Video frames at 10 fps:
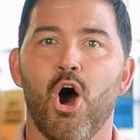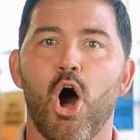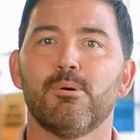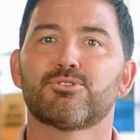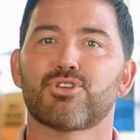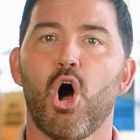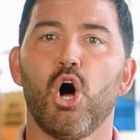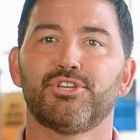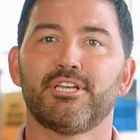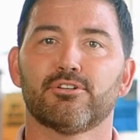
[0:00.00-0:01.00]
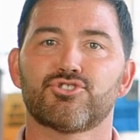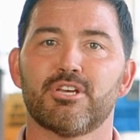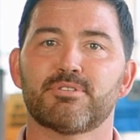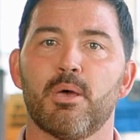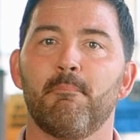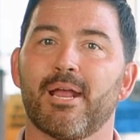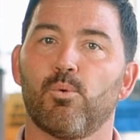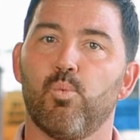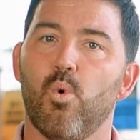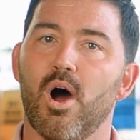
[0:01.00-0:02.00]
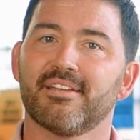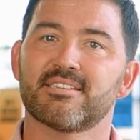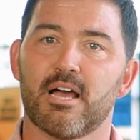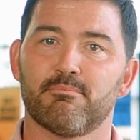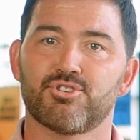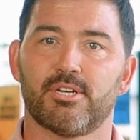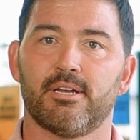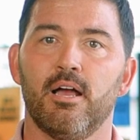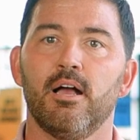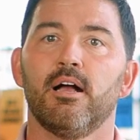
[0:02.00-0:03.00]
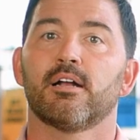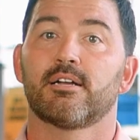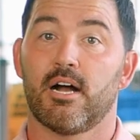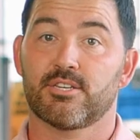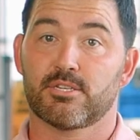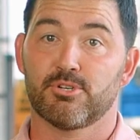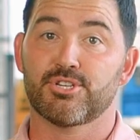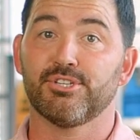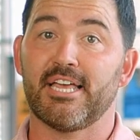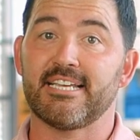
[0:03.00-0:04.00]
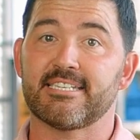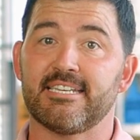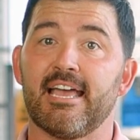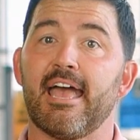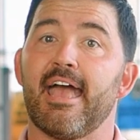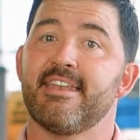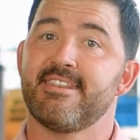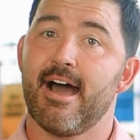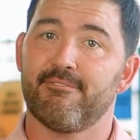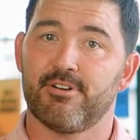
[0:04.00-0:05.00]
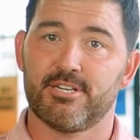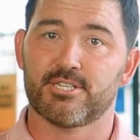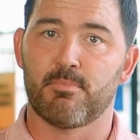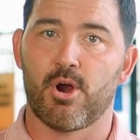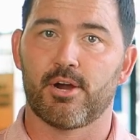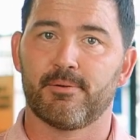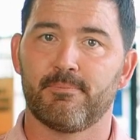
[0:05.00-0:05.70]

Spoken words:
Almost all dealerships make one assumption: customers are lazy and not very smart.